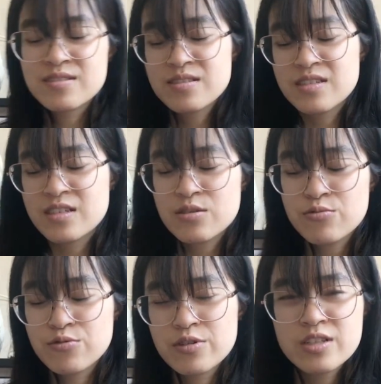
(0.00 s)
does it
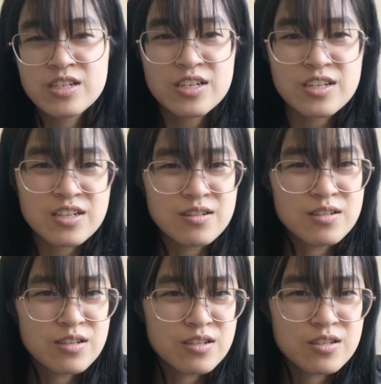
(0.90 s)
really
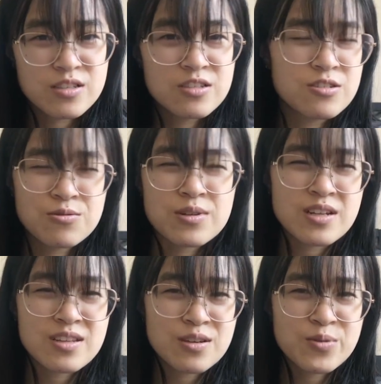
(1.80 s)
do
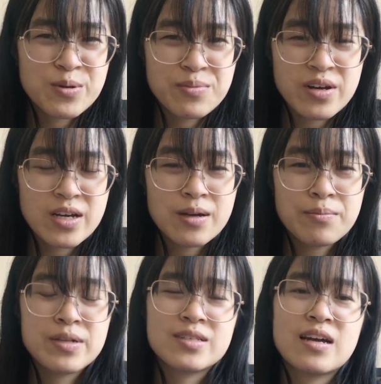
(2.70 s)
anything when you block it
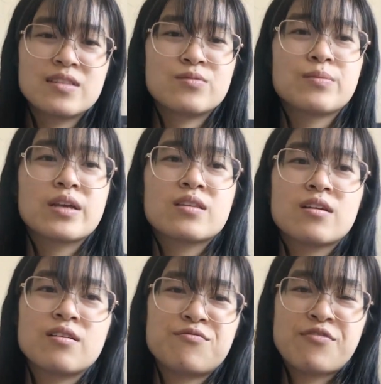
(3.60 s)
besides make
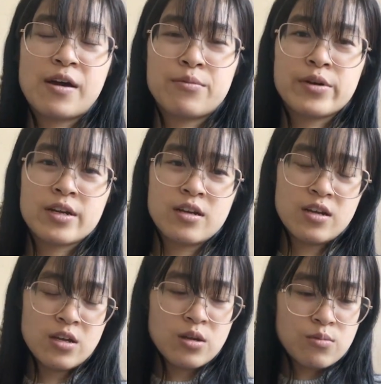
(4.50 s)
the fabric
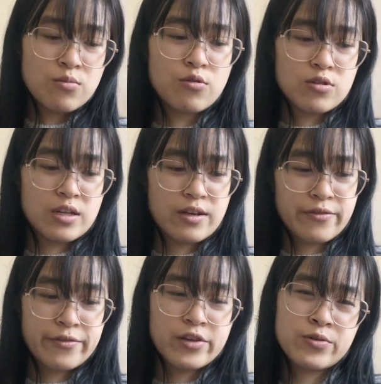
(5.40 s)
more like
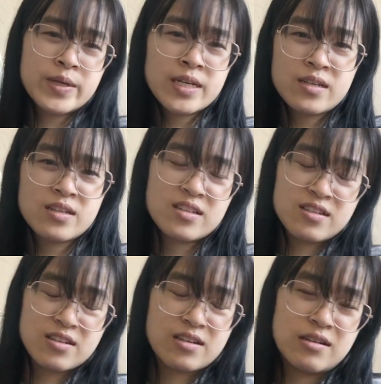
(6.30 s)
flowy?
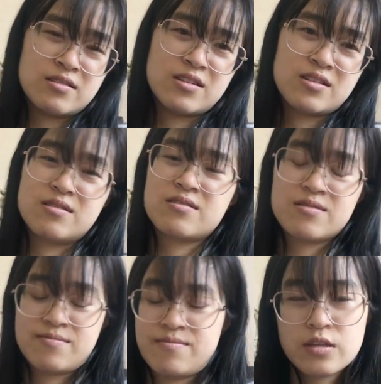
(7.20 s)
Like, I don't know.
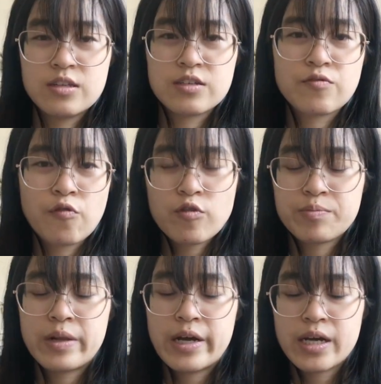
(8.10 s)
This
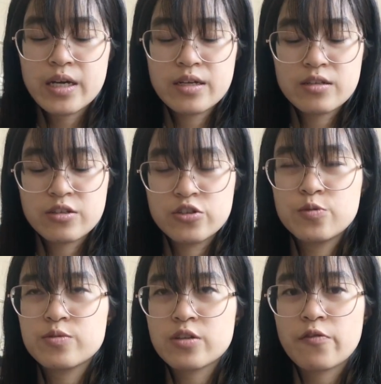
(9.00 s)
4-ply, the
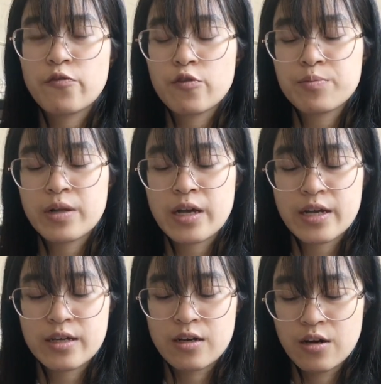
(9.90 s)
Supersoft
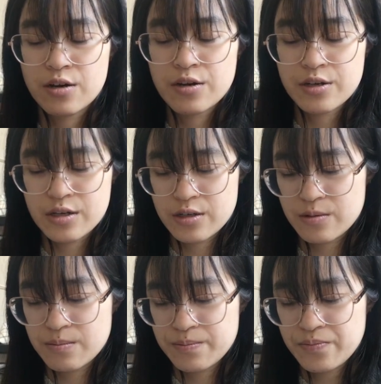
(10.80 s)
4-ply
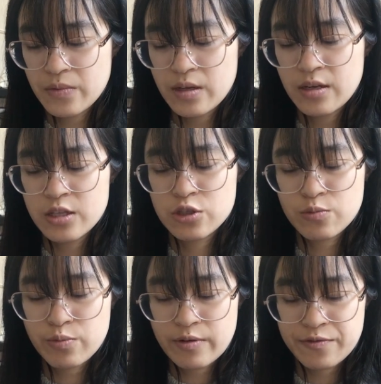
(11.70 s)
on
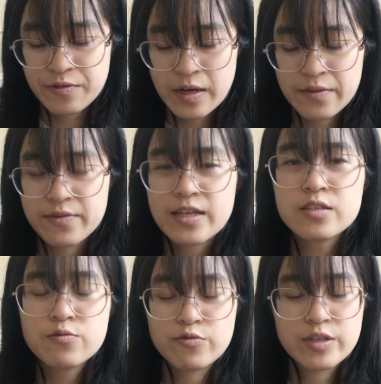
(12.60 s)
2.5, that's
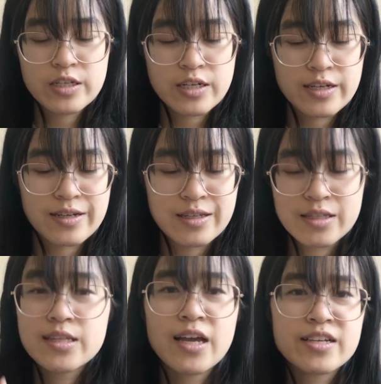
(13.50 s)
a really like
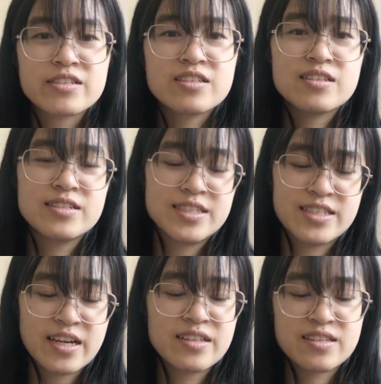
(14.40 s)
nice
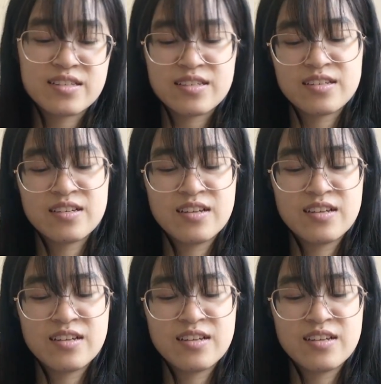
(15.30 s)
dense